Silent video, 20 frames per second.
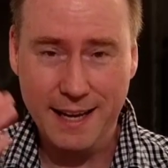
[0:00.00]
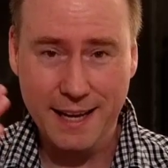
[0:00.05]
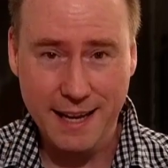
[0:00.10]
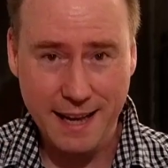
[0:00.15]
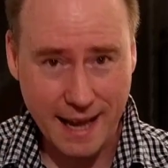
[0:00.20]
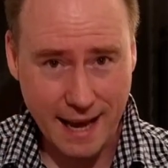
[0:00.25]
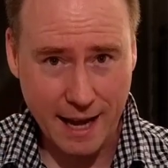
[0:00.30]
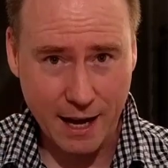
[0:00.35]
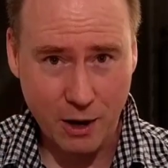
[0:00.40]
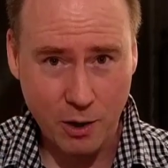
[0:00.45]

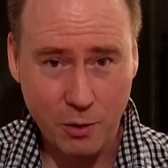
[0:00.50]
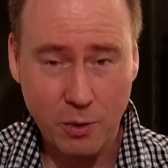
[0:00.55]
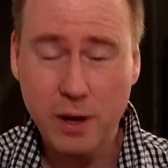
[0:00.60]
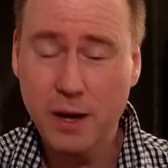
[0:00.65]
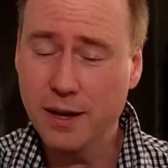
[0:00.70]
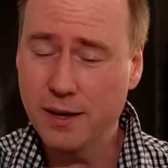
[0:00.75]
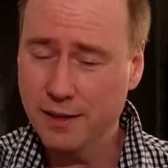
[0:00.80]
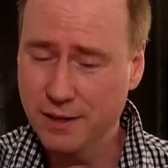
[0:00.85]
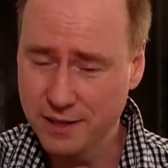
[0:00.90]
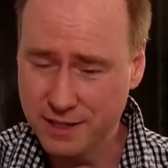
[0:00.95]

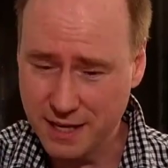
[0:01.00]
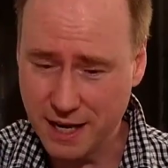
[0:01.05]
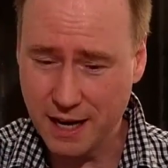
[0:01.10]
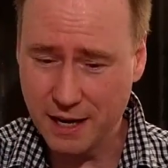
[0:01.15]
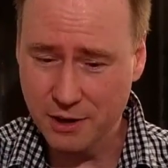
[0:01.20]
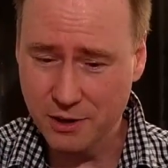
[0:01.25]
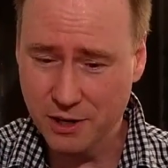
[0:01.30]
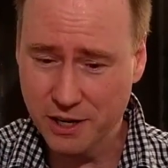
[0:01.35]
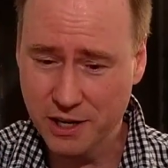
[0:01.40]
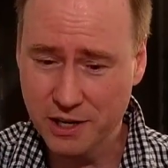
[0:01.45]
now the
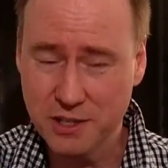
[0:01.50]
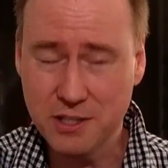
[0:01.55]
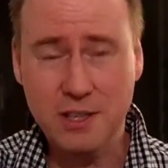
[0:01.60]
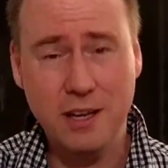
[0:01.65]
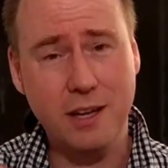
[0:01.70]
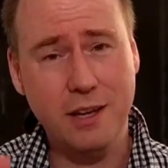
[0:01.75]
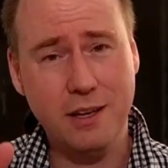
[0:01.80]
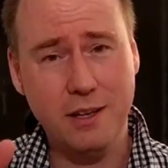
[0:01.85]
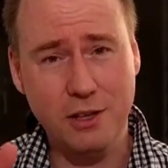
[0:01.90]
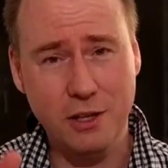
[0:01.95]
standard
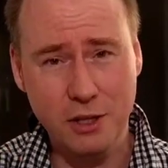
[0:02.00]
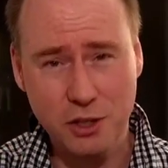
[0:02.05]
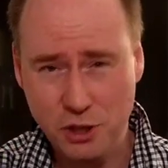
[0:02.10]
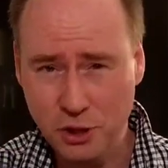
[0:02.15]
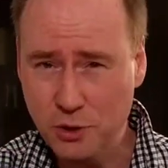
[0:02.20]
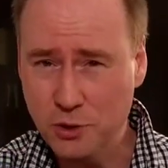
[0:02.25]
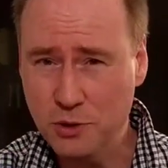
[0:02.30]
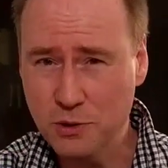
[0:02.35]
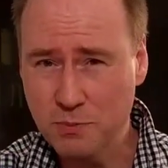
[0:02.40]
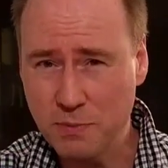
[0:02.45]
is the
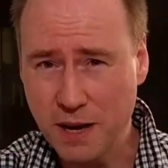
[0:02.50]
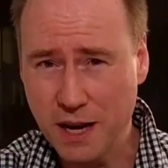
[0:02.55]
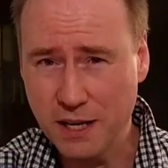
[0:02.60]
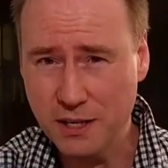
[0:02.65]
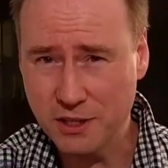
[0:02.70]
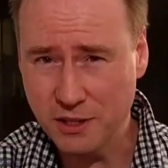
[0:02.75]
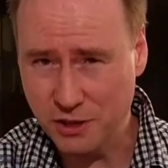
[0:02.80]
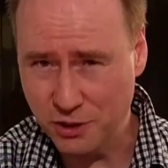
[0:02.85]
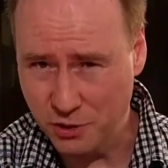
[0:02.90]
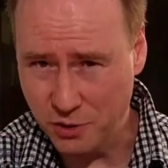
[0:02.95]
shoes
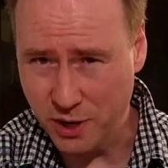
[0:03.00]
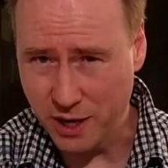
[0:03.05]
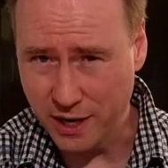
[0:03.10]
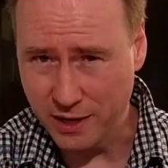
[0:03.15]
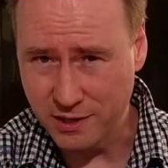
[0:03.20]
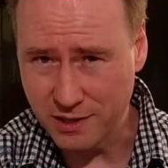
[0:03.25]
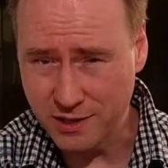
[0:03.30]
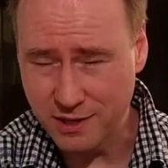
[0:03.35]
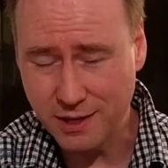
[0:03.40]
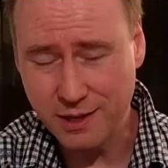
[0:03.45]
match the
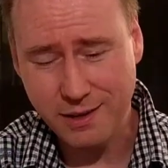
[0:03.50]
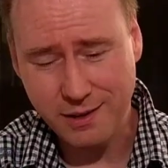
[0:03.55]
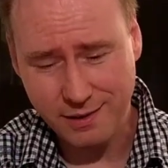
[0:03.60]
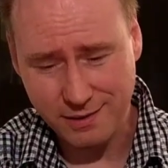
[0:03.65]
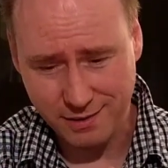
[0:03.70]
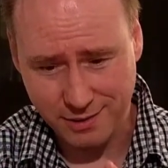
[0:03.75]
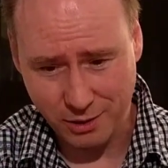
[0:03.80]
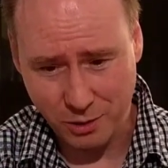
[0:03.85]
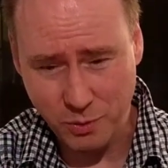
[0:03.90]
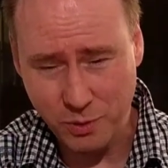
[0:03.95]
dress.
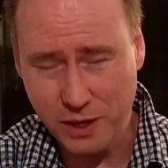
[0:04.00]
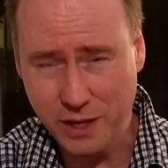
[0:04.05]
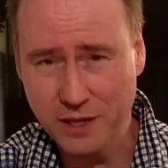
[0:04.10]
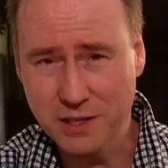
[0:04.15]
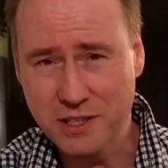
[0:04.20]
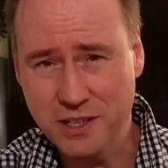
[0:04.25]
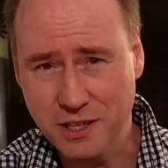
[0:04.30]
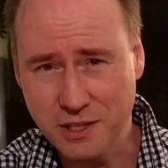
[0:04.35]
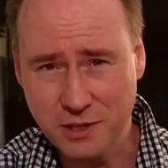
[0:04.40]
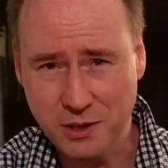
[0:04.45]
The
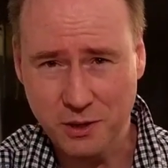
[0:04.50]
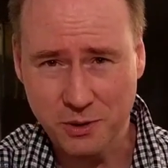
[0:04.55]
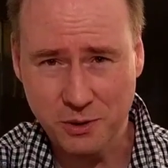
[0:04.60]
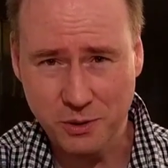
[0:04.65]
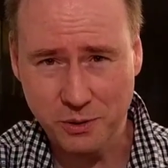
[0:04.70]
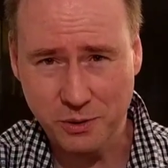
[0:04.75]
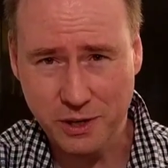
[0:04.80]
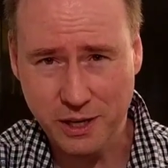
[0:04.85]
queen sits on her